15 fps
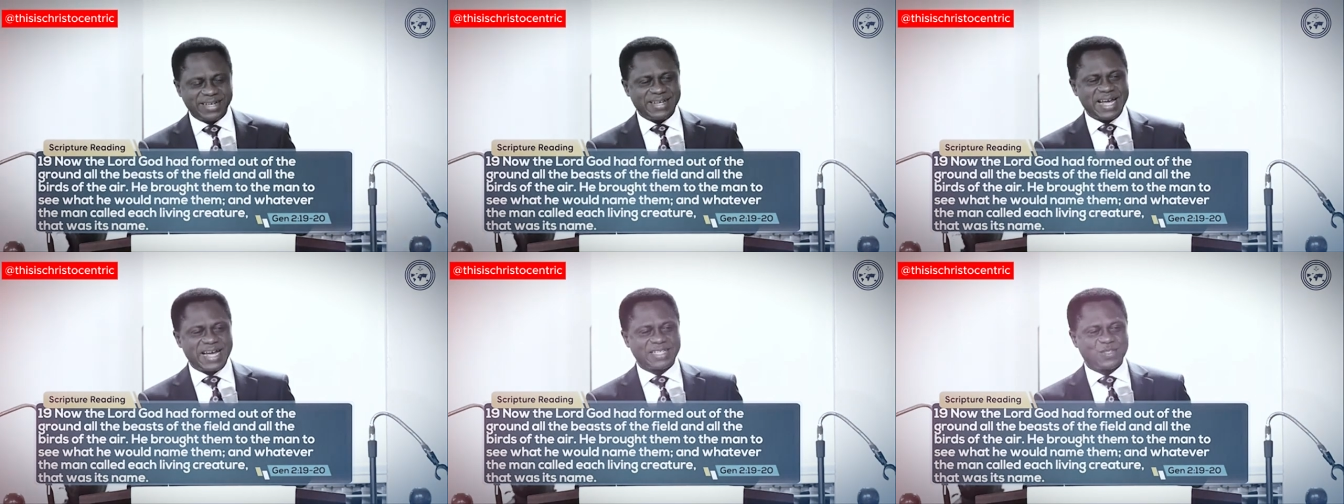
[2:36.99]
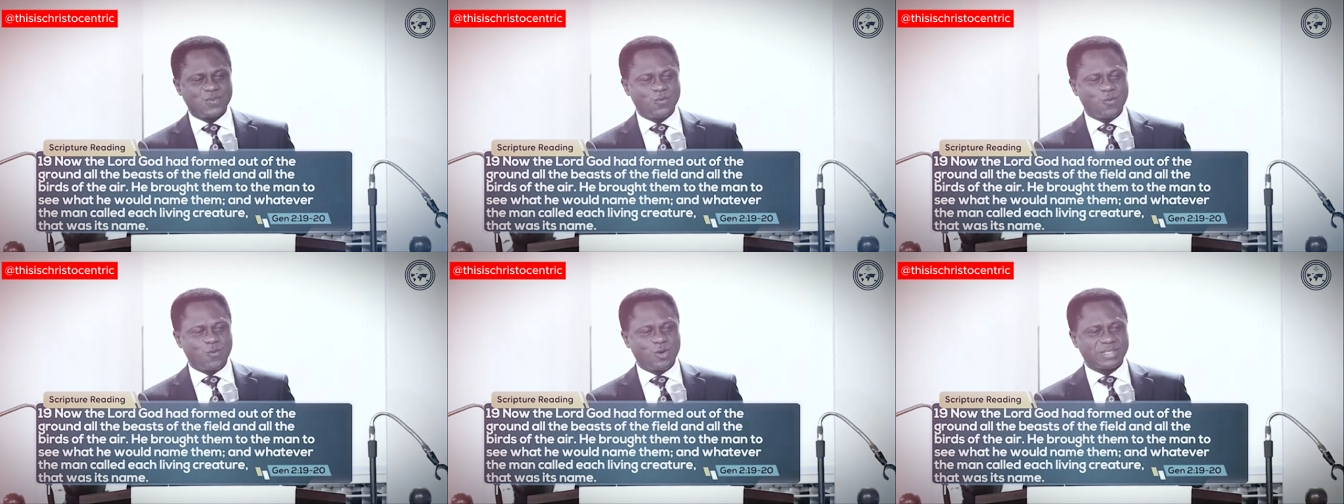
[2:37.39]
that
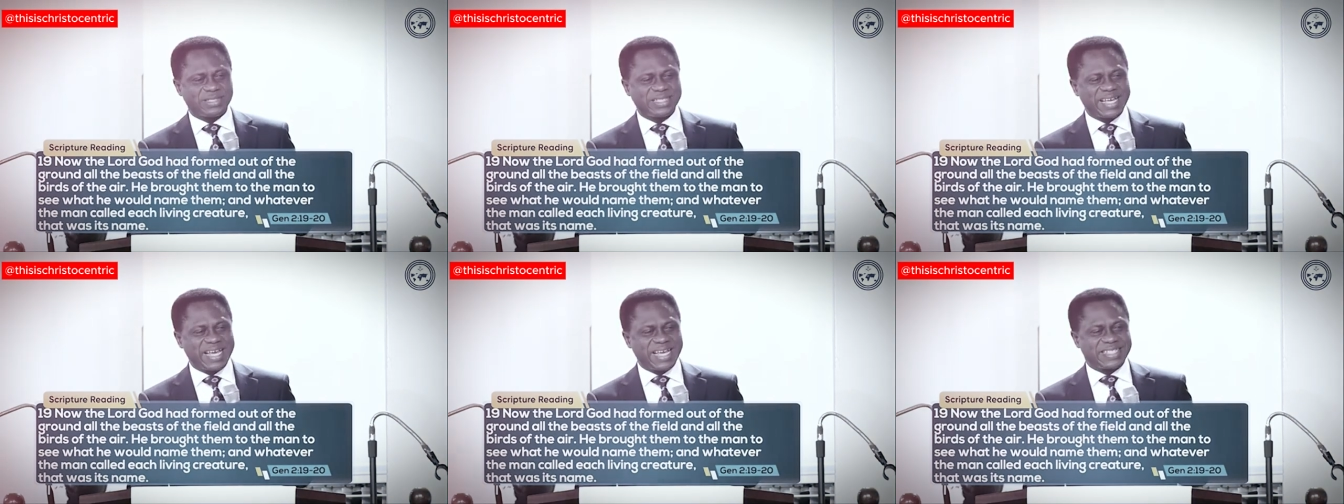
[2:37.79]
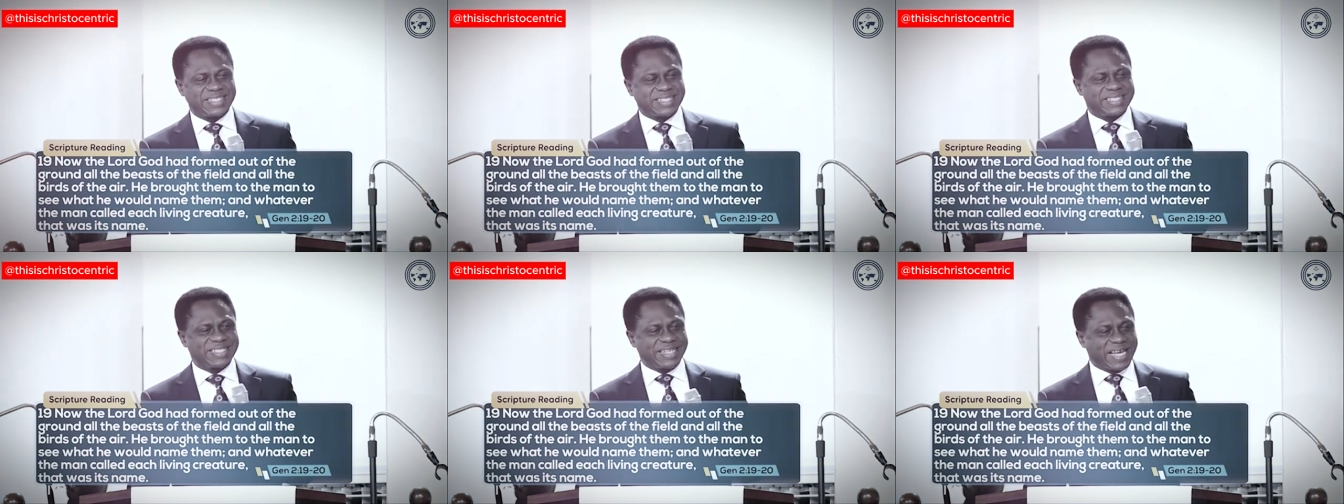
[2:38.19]
was
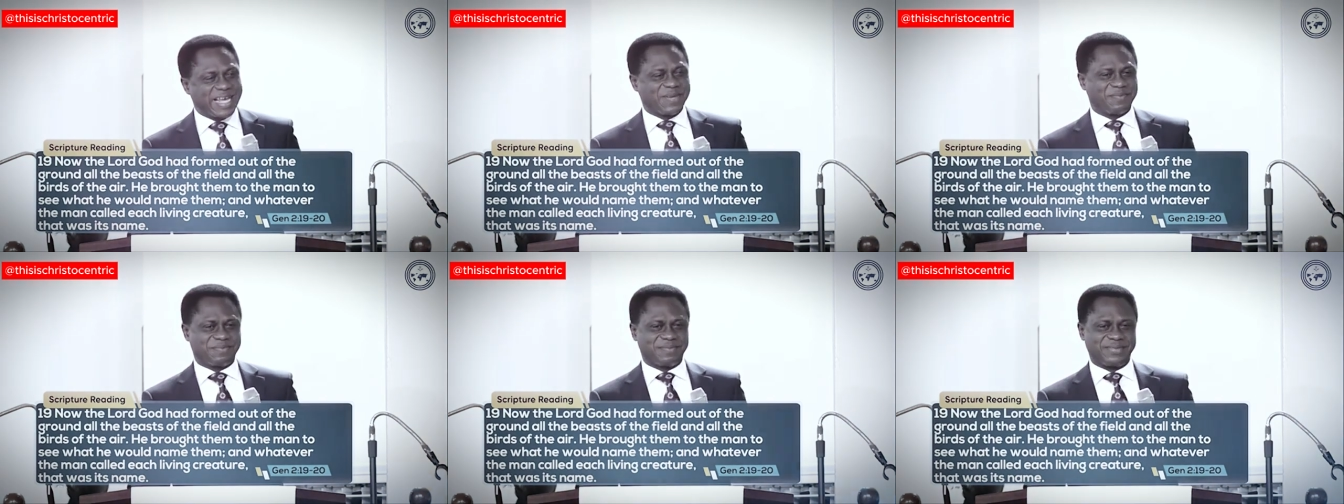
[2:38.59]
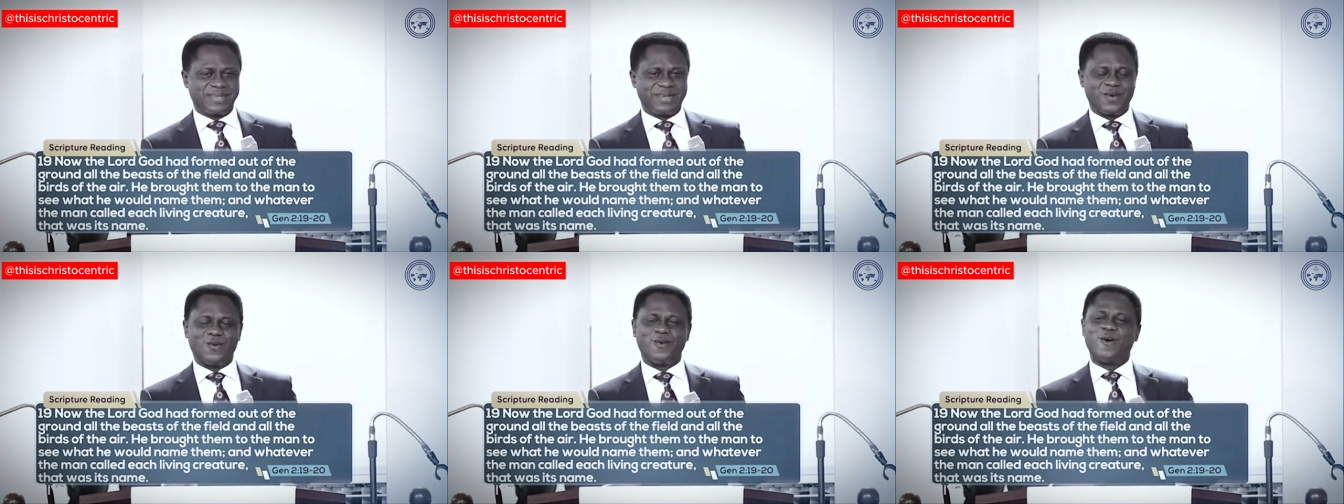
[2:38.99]
its name.
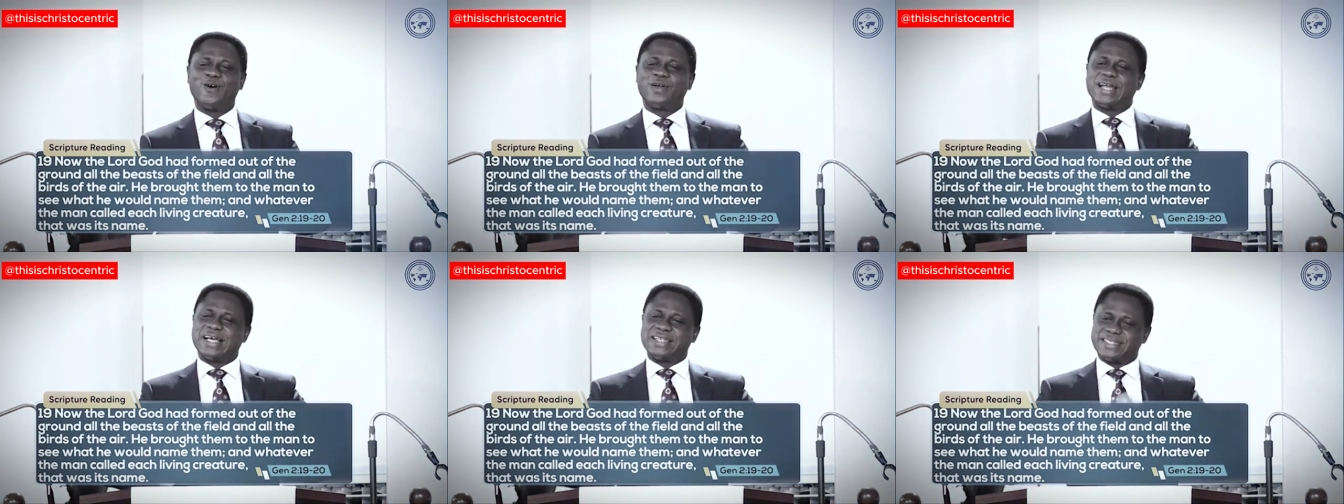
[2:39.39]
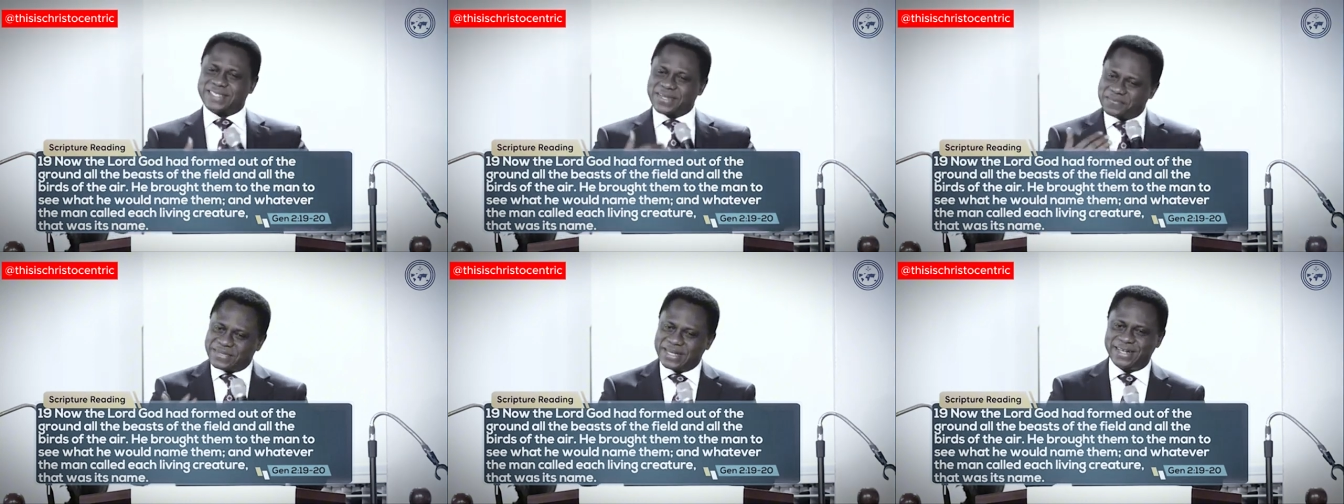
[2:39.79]
God
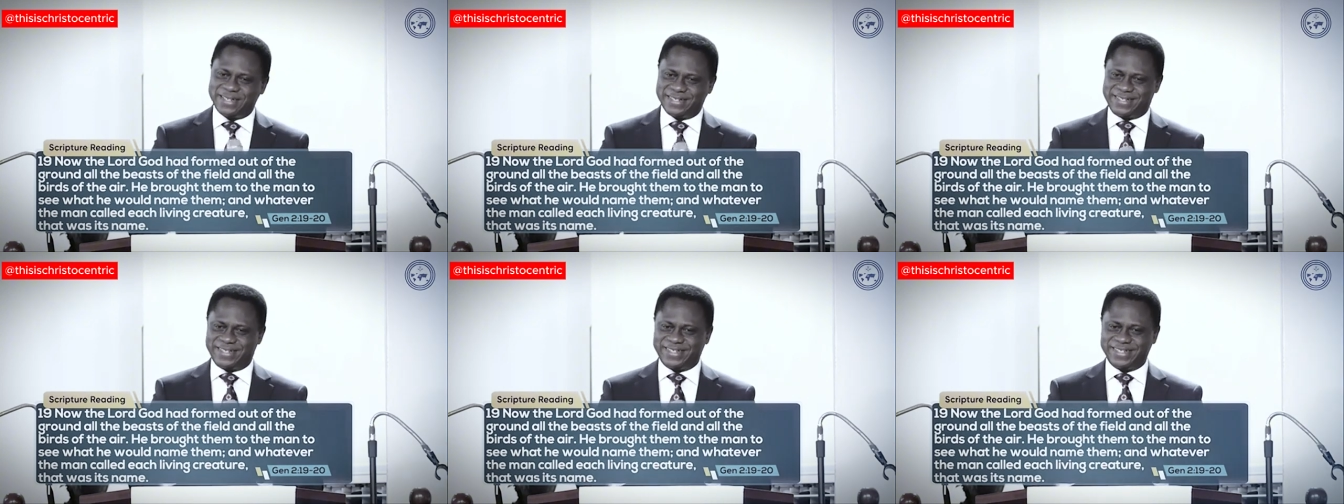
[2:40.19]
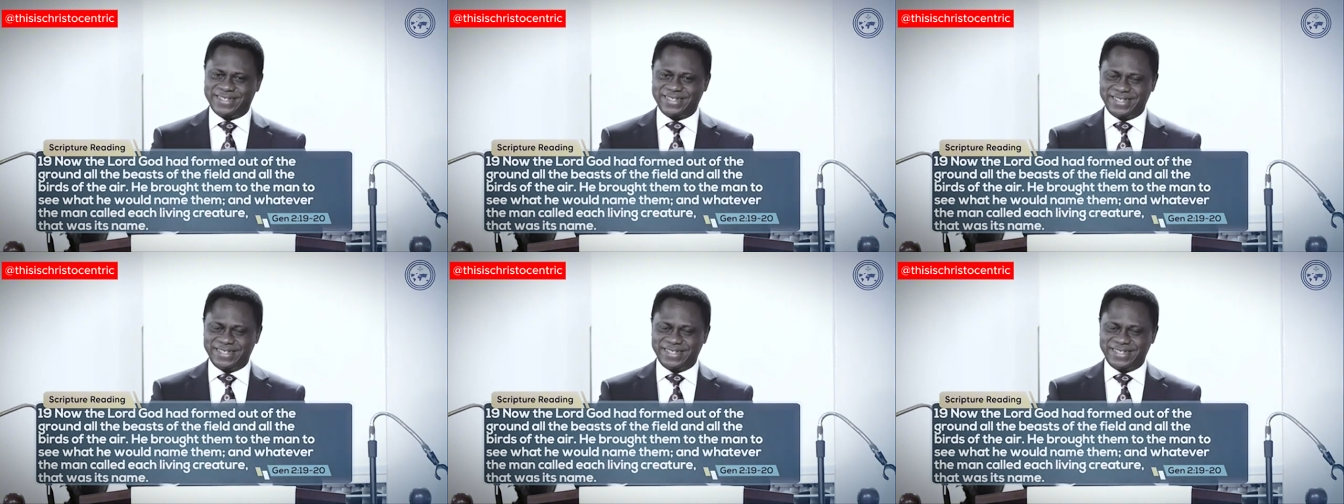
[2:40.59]
accepted it.